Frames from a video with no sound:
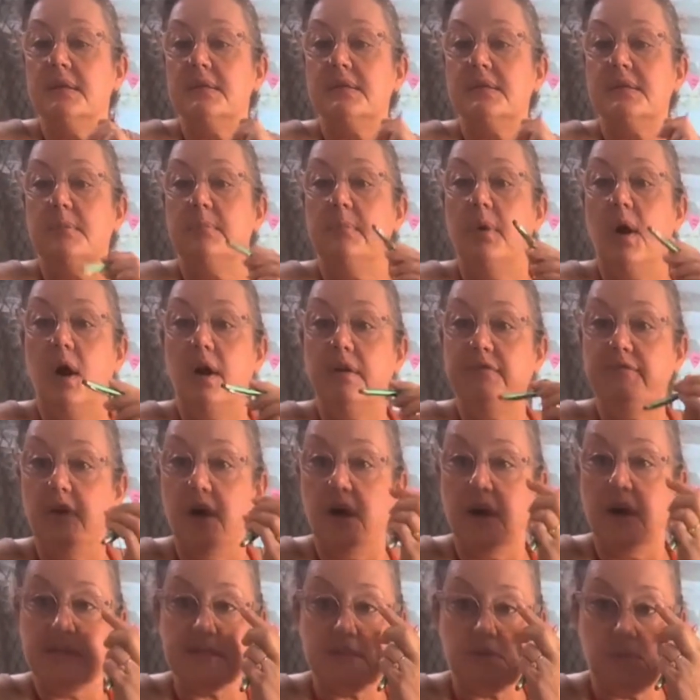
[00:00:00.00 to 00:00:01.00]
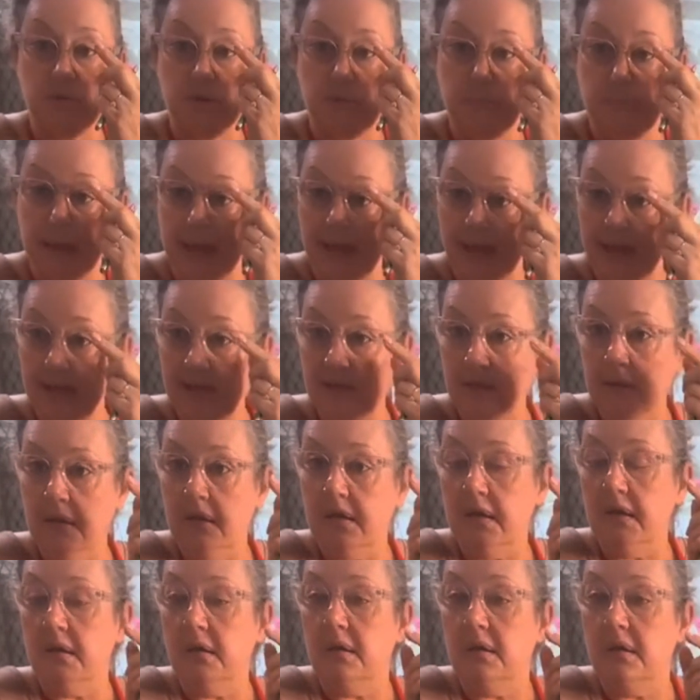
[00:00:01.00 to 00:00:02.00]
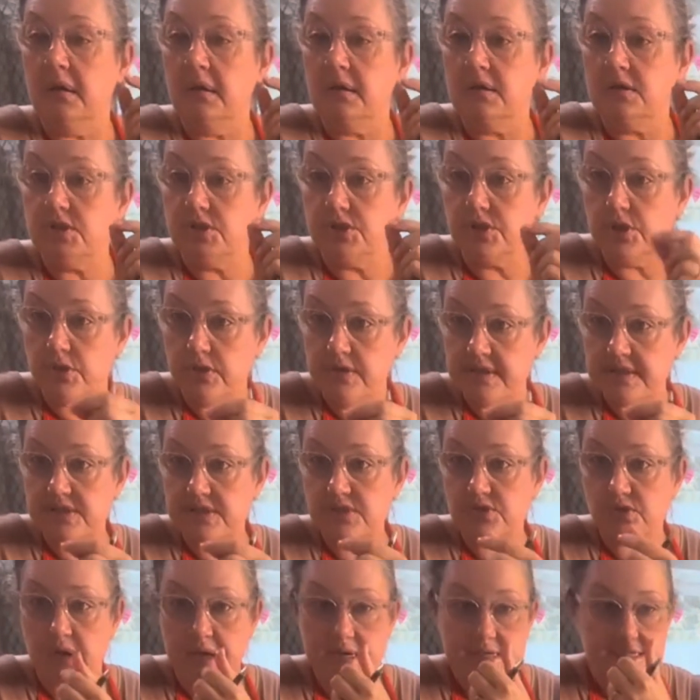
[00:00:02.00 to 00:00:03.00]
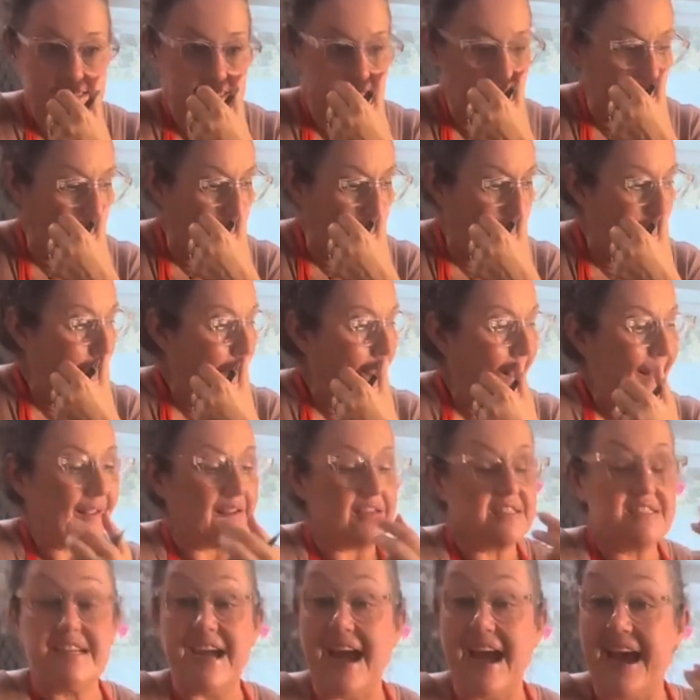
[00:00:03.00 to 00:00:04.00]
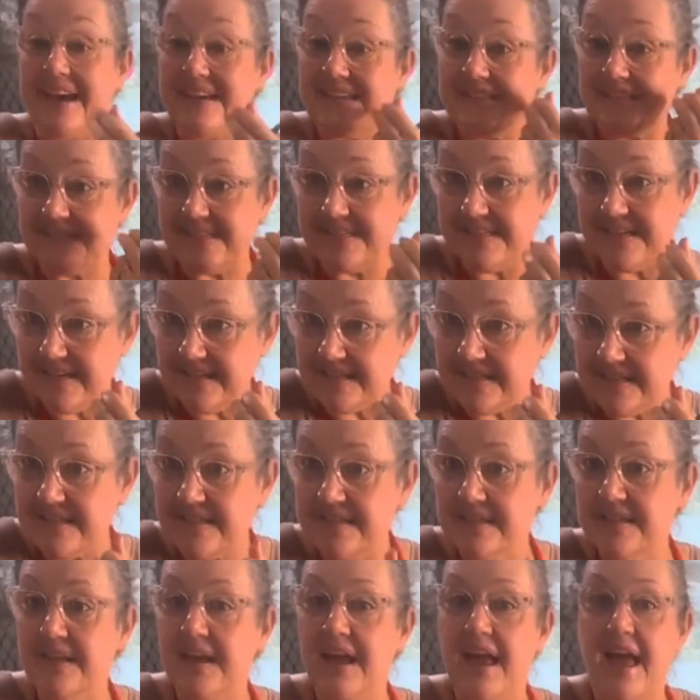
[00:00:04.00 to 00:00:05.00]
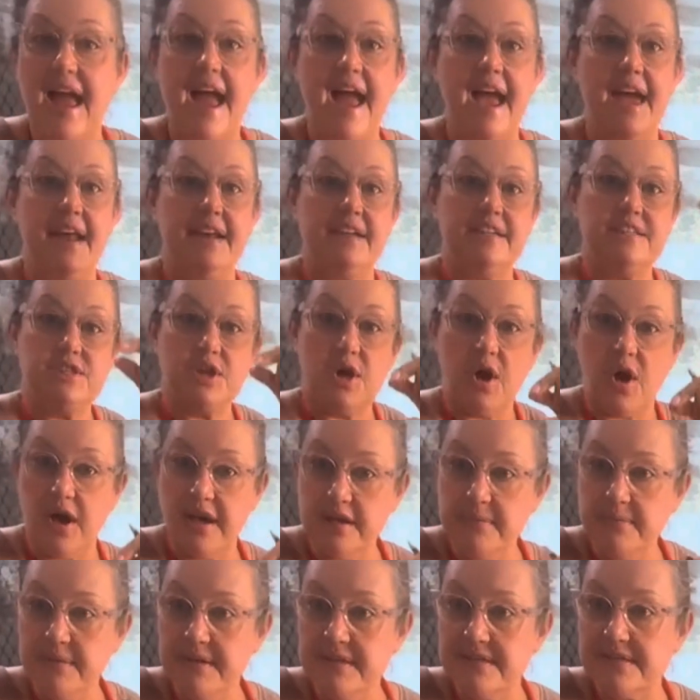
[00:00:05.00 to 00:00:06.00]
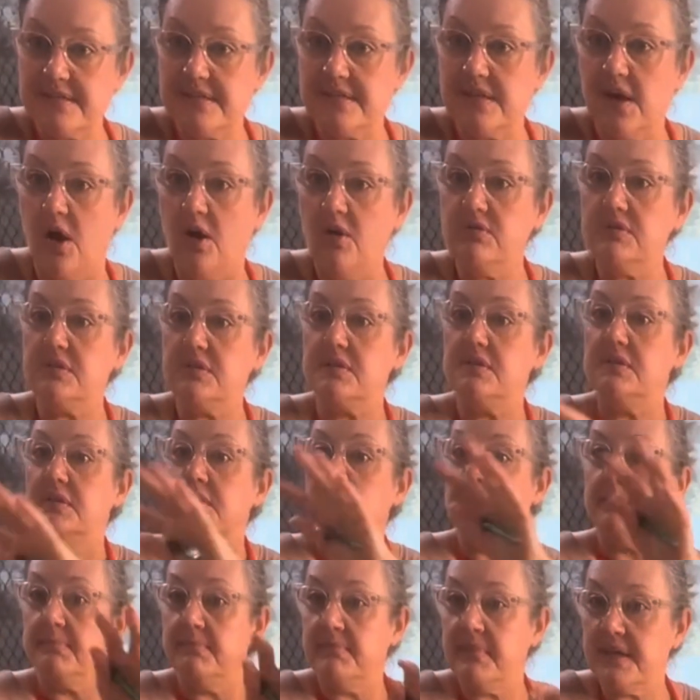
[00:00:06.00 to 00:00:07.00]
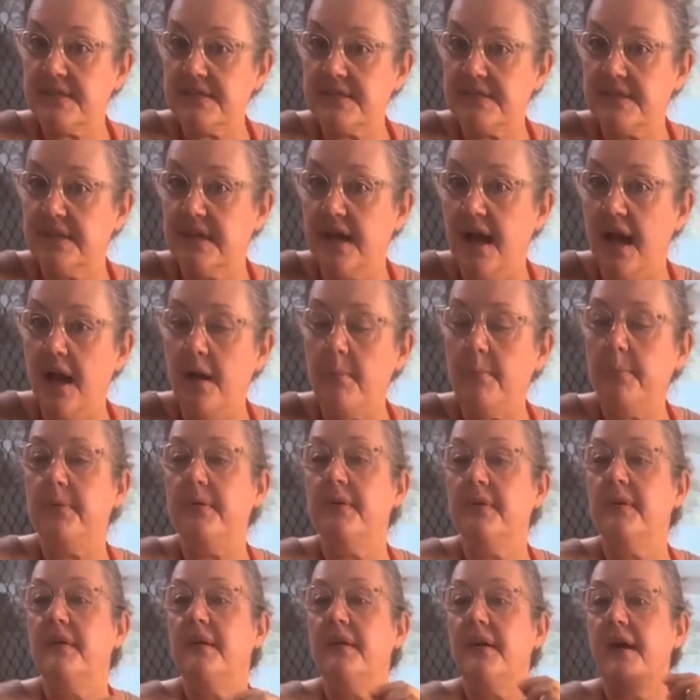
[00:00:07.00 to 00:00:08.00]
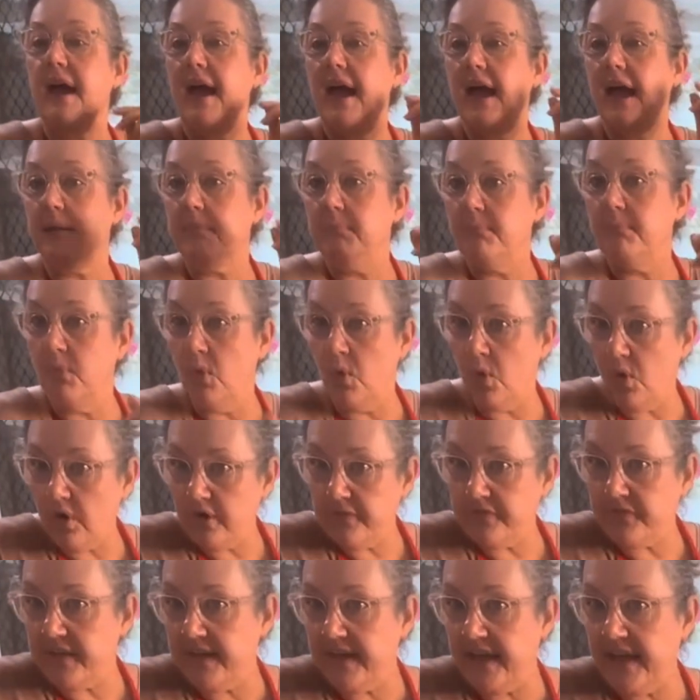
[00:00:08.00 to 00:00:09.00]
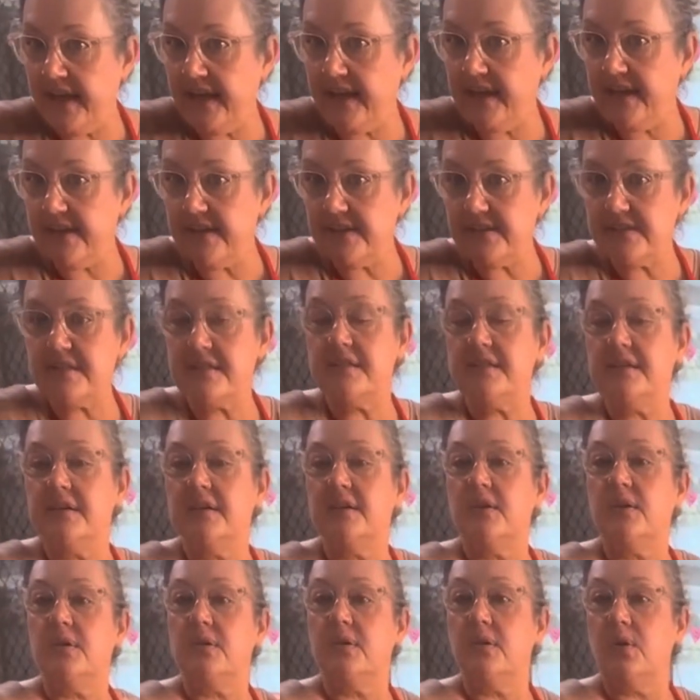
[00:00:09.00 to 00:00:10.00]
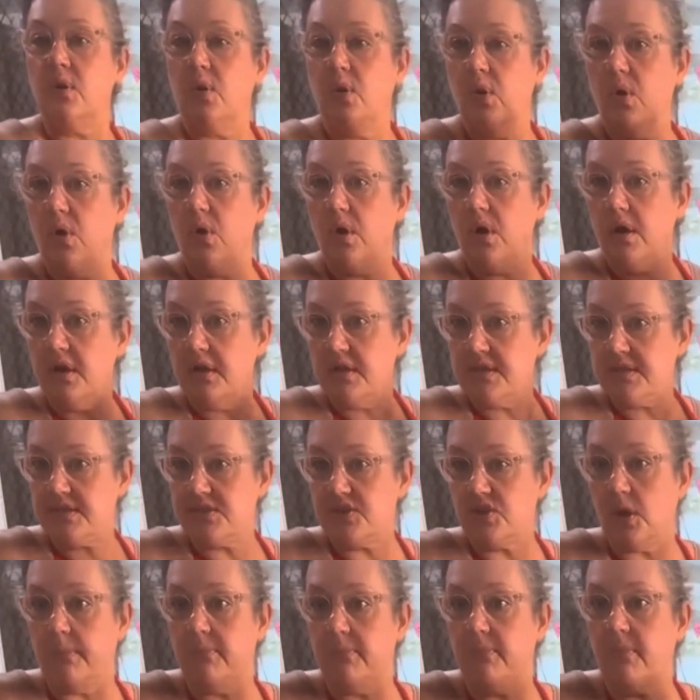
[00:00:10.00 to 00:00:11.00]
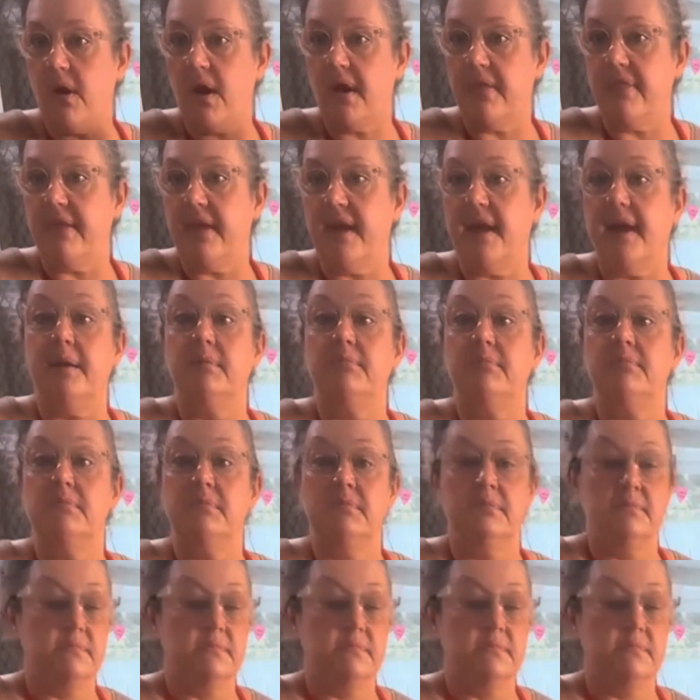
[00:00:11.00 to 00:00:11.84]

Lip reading: So my advice would be, do the dressing, taste it, add a tiny bit of salt, mix it up, add more if you need it, or stop right there.